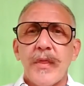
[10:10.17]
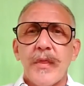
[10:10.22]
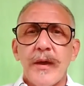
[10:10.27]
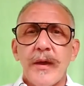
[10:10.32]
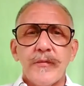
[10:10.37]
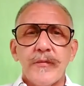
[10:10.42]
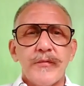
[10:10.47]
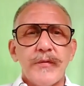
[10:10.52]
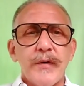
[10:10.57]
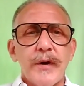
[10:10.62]

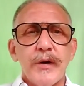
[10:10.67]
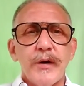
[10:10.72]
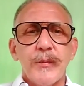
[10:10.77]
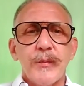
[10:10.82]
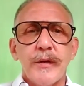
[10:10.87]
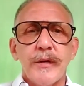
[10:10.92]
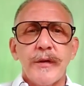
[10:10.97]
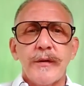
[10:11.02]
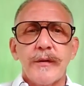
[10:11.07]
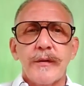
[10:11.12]
That
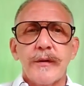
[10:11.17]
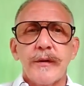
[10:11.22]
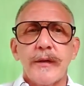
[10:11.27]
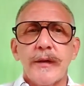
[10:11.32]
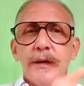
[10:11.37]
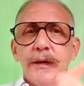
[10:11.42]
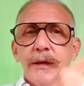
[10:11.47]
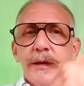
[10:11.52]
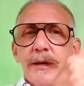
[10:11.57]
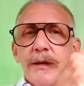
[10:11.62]
fireman
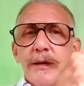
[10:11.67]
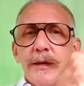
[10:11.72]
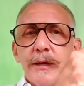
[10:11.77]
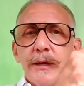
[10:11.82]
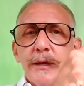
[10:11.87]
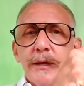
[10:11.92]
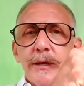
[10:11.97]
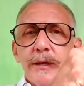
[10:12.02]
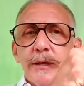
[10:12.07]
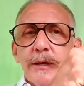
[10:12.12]

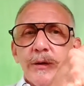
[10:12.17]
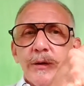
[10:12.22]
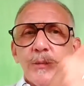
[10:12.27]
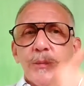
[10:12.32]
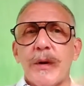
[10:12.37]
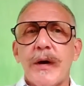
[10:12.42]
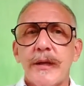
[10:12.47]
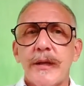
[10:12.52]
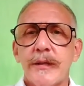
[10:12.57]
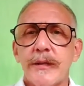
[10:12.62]
and our
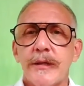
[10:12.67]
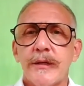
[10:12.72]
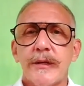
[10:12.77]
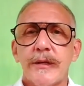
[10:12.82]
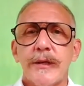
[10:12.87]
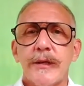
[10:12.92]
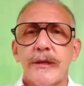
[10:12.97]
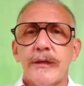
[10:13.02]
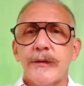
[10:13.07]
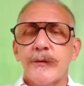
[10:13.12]
myelin,
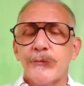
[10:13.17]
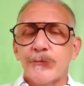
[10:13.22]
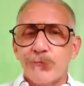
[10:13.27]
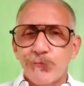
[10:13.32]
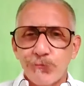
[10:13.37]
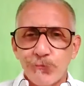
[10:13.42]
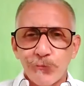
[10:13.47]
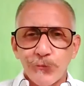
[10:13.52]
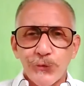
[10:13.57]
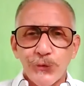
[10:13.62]

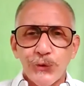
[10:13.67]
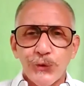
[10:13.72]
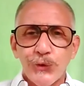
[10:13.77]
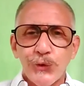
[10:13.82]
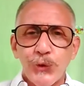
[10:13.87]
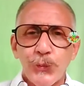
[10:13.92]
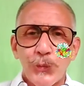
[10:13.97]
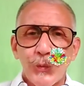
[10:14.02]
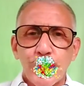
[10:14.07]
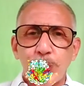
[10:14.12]

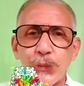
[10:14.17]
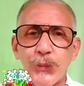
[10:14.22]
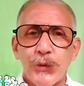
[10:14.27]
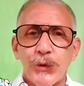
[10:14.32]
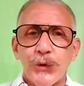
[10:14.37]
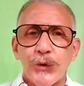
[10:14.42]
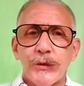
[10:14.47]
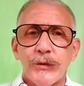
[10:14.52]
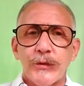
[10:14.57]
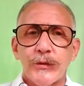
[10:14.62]
super
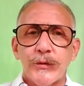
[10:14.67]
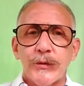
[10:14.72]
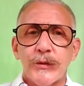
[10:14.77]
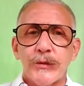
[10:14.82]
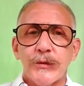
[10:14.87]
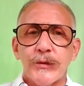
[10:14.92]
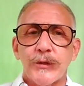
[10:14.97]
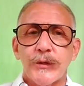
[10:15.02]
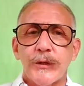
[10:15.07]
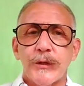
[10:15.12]
important to our
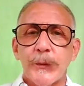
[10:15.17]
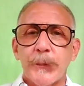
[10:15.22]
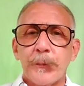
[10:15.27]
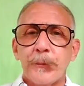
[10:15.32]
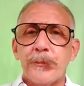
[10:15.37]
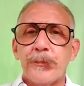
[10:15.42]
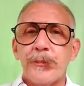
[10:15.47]
learning.